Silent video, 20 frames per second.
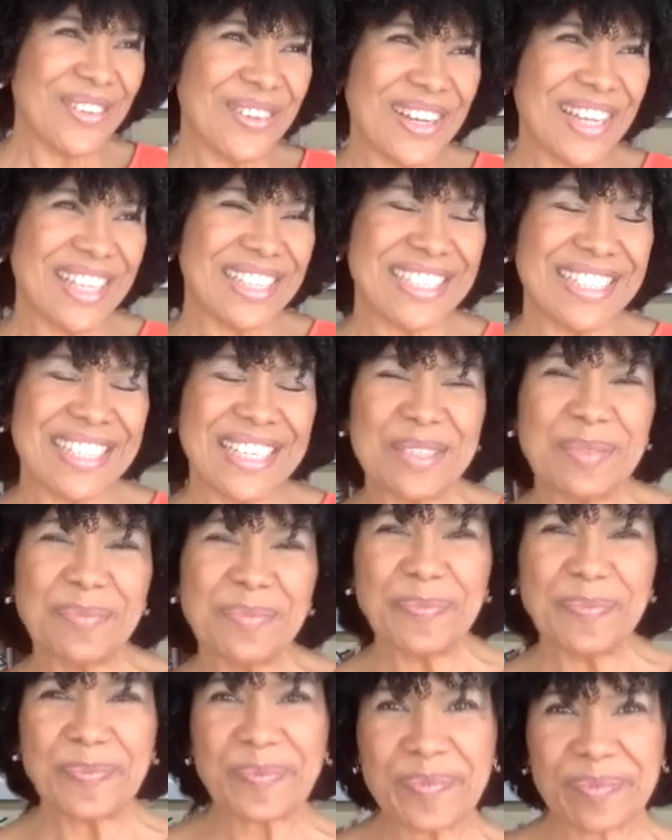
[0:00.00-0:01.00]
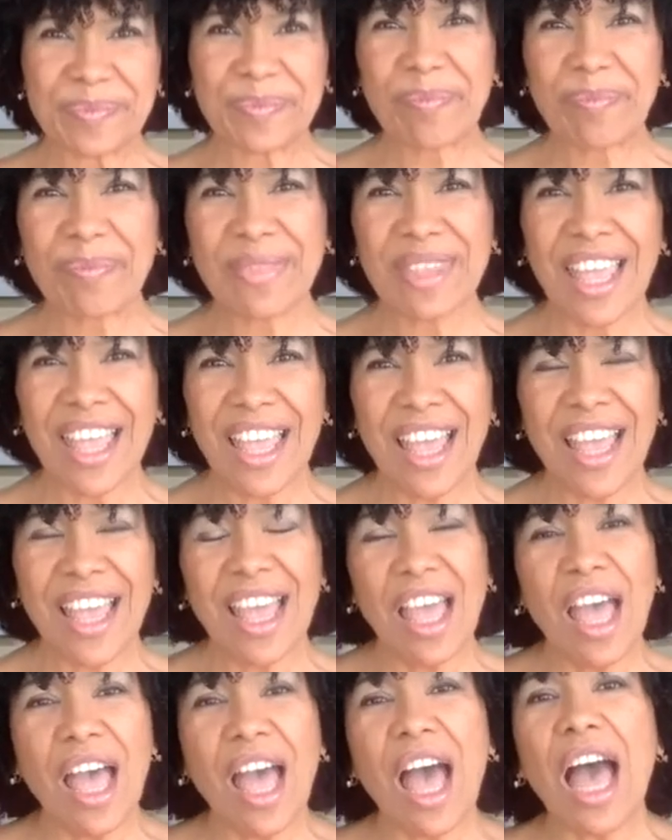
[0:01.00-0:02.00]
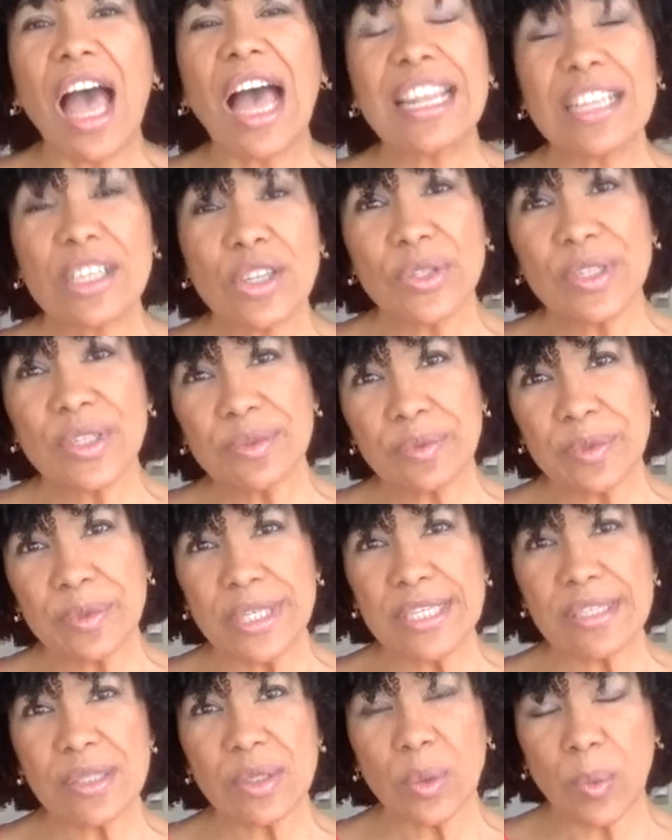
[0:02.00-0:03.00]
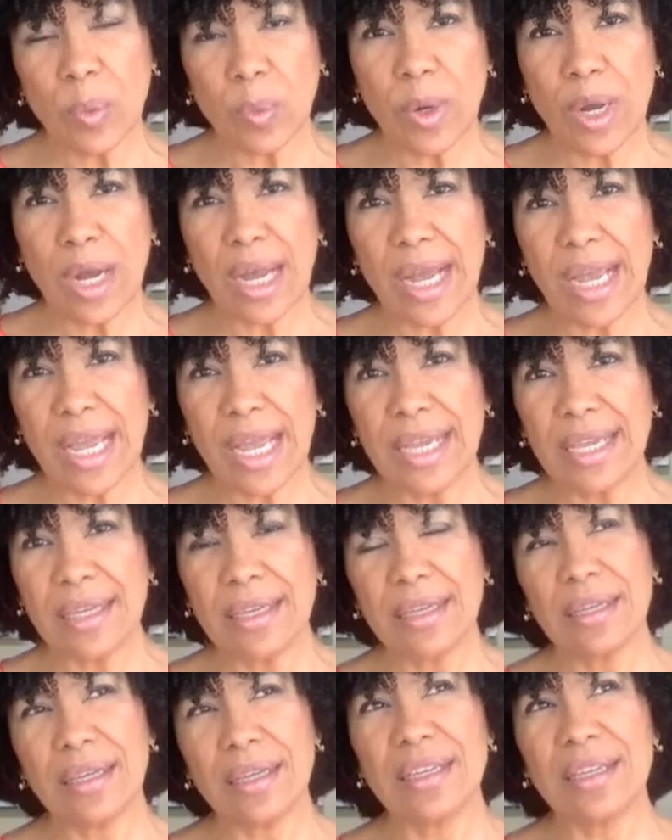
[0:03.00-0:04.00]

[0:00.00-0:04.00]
Andrea. Another reason why